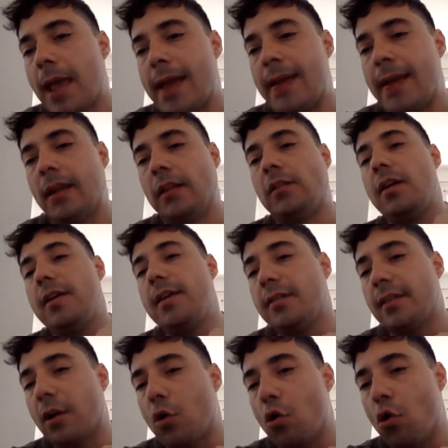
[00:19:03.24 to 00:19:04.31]
and 30
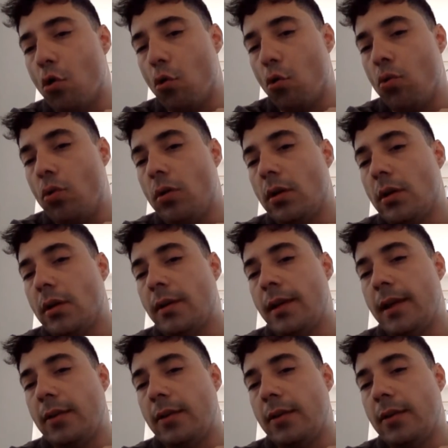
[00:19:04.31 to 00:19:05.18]
years ago,